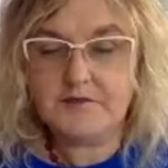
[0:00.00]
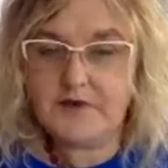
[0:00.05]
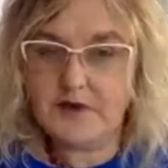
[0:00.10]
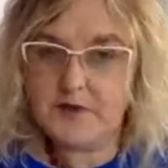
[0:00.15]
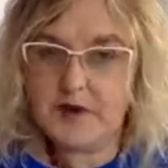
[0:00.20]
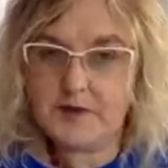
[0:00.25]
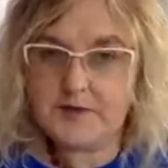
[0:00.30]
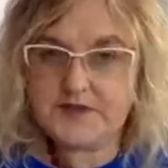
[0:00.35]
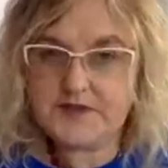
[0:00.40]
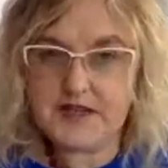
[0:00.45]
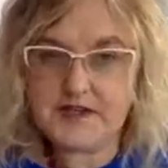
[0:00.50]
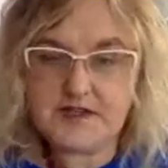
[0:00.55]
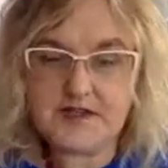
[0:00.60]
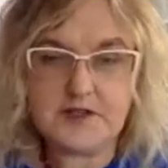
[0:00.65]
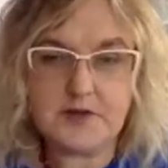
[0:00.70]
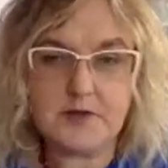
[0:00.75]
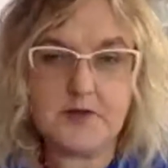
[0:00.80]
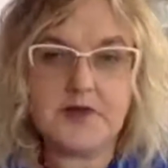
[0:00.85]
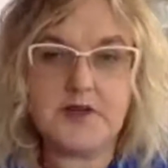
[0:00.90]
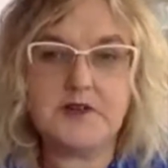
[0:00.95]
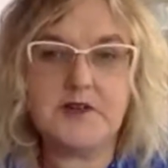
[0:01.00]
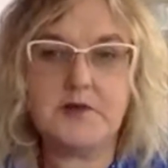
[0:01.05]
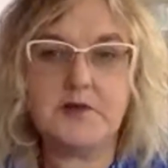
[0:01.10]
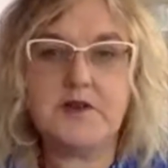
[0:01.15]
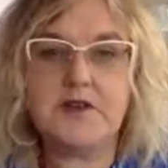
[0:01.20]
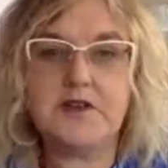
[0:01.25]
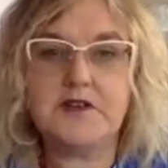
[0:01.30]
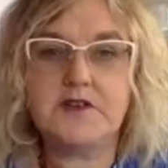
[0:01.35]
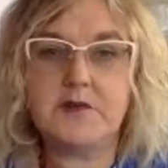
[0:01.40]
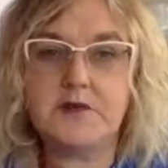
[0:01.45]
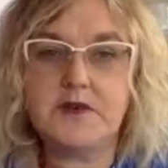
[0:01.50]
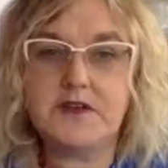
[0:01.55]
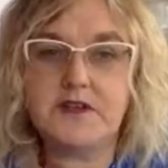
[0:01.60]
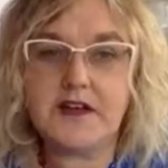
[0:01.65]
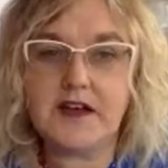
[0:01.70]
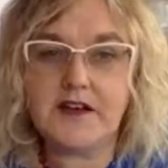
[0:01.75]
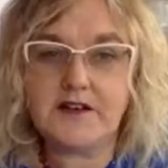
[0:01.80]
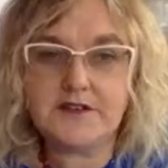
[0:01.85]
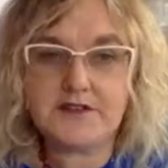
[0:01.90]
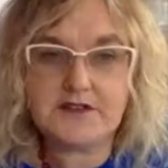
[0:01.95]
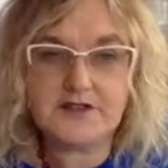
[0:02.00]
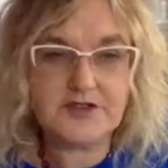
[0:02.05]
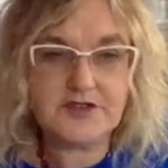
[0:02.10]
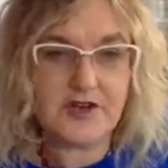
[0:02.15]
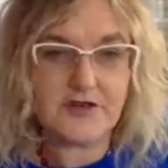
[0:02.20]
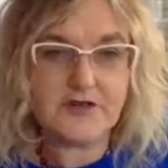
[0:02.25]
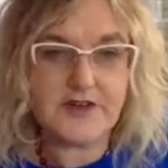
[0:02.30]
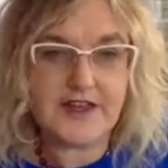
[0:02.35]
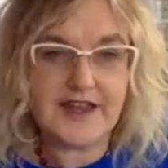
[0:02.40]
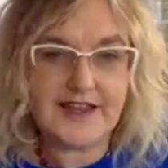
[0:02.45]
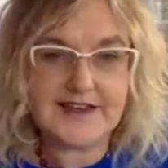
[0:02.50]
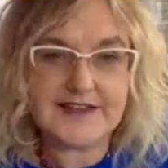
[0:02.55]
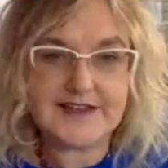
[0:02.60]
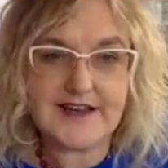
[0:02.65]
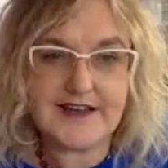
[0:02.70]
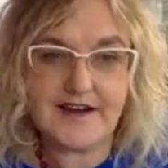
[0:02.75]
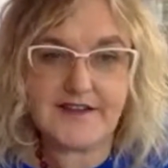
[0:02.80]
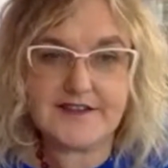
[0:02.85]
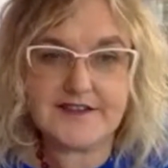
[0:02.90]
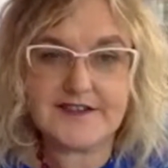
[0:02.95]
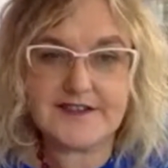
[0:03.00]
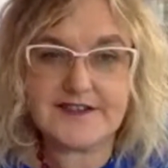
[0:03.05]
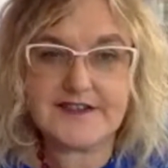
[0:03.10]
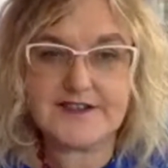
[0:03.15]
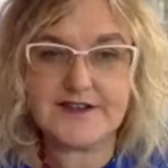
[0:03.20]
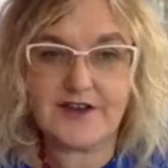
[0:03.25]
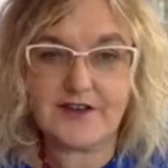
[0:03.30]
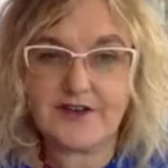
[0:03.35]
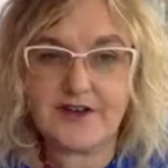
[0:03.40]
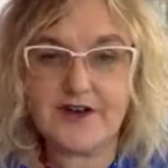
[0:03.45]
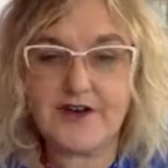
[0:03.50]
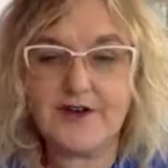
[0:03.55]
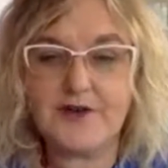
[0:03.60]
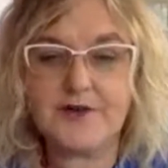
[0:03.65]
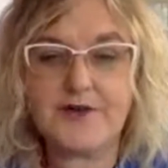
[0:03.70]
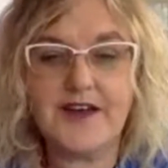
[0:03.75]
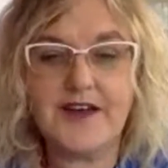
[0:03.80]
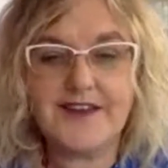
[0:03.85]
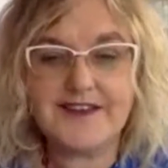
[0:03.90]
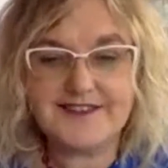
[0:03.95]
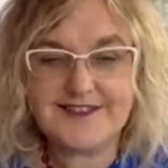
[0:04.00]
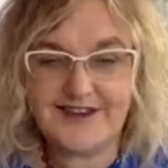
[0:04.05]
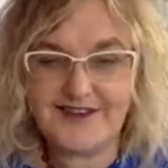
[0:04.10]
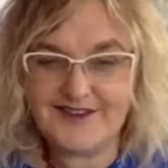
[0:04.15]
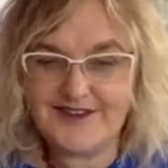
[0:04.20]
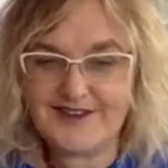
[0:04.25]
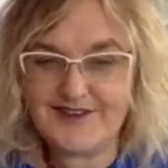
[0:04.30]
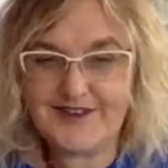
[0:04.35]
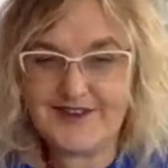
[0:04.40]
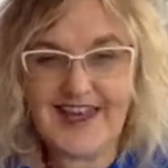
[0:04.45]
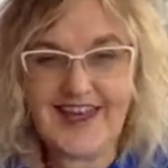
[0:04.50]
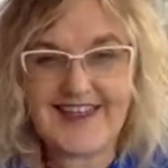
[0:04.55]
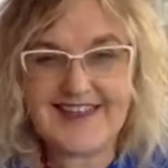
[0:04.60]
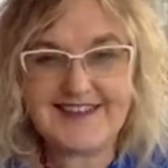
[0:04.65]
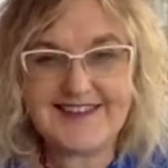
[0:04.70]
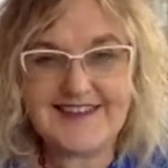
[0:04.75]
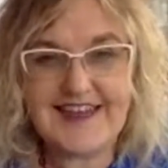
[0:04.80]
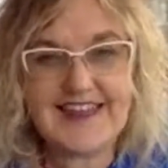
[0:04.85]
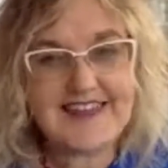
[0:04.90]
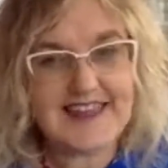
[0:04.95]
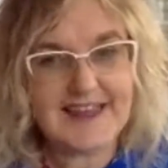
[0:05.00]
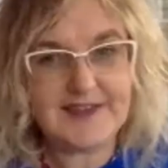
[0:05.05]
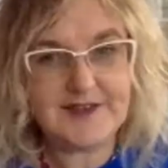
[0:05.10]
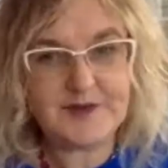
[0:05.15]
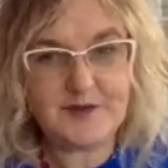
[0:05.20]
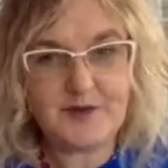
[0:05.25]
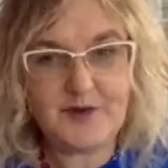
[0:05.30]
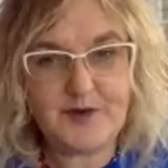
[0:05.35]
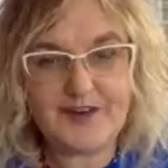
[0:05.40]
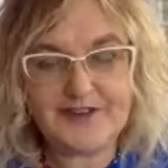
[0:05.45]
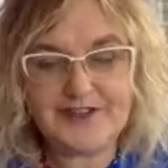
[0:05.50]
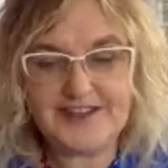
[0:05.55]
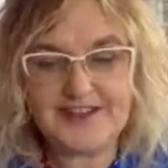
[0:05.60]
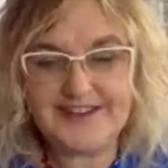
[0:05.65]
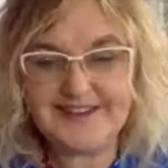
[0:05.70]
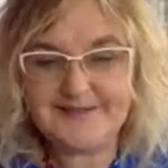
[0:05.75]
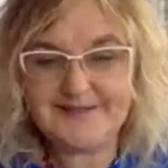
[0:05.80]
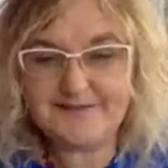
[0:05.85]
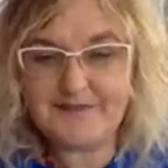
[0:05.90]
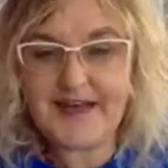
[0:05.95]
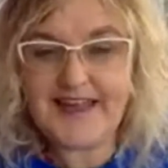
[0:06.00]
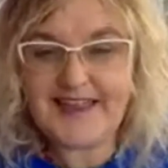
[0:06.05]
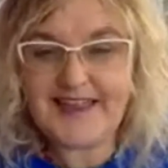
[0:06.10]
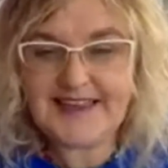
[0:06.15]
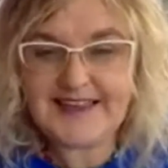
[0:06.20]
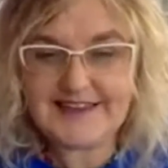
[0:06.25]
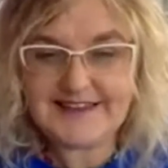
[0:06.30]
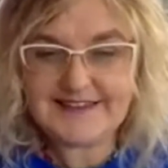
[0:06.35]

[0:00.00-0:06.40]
My website's www.joankennedyartist.co.uk. Thanks for watching. Bye.